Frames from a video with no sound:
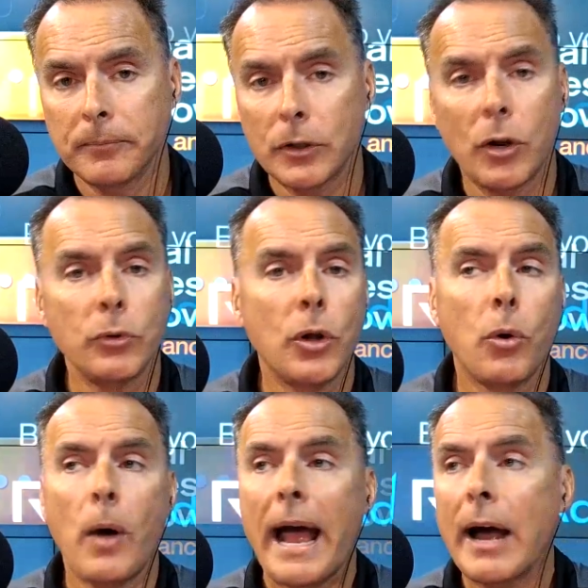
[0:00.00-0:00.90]
You don't
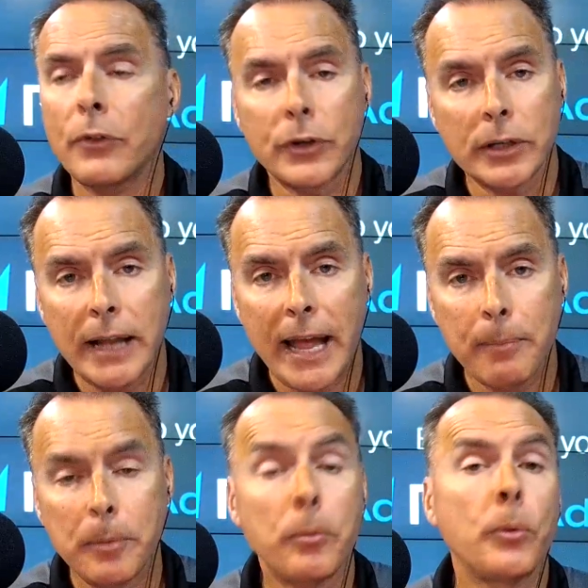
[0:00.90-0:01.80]
know how they're going to
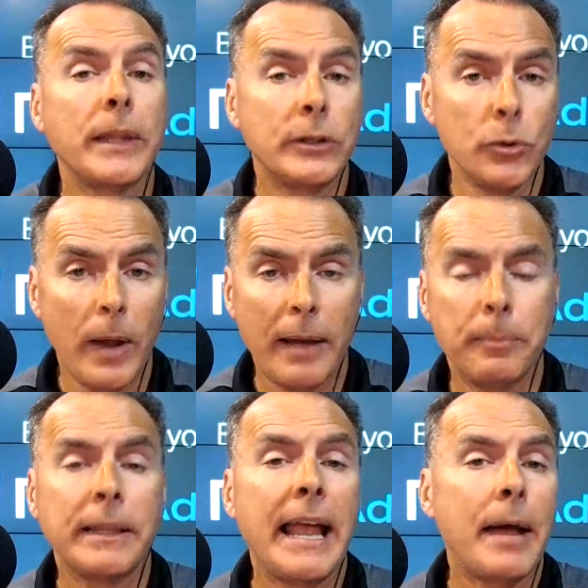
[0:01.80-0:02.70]
happen. But when they do
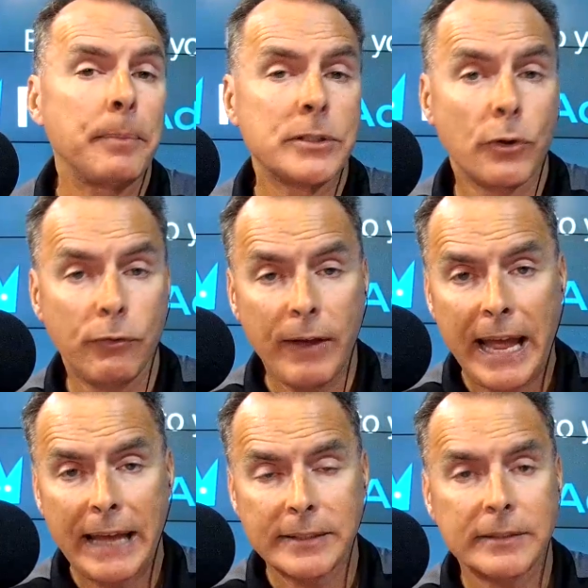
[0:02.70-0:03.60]
happen, they happen so
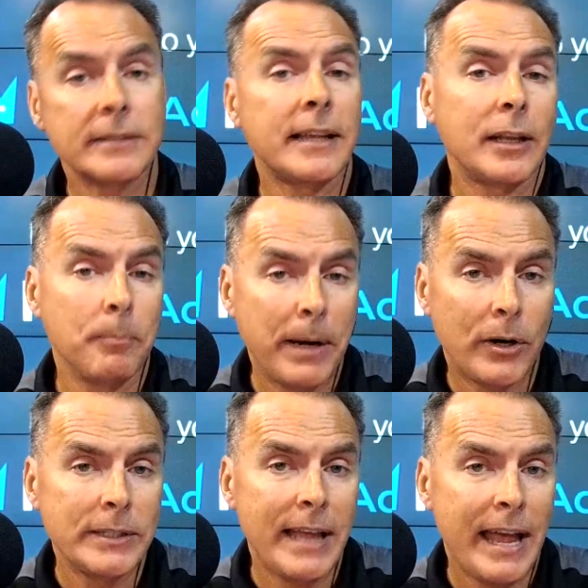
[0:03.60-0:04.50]
fast, it's like a
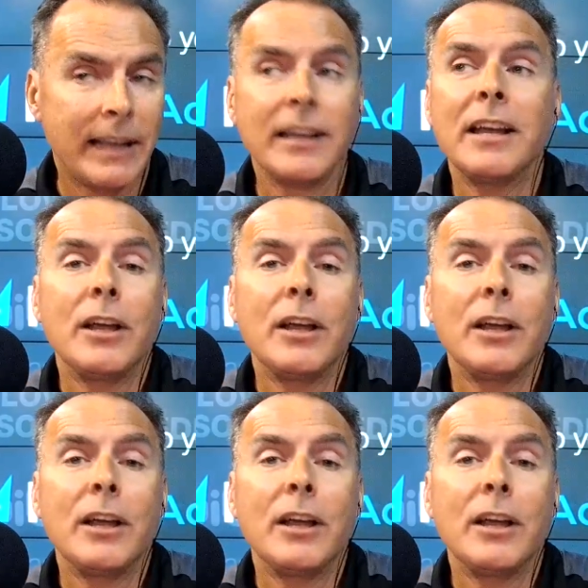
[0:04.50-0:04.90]
bear attack.